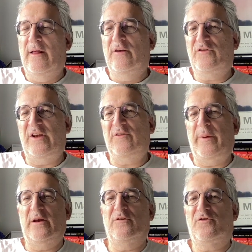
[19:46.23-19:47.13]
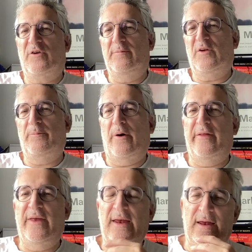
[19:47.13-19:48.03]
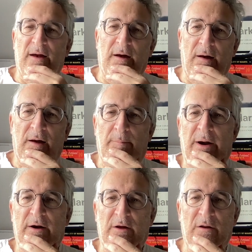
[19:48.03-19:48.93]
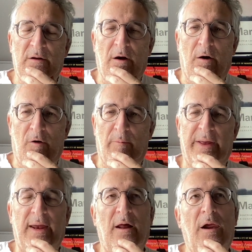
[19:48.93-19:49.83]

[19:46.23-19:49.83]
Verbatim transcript: She's been conscripted by the uh, American army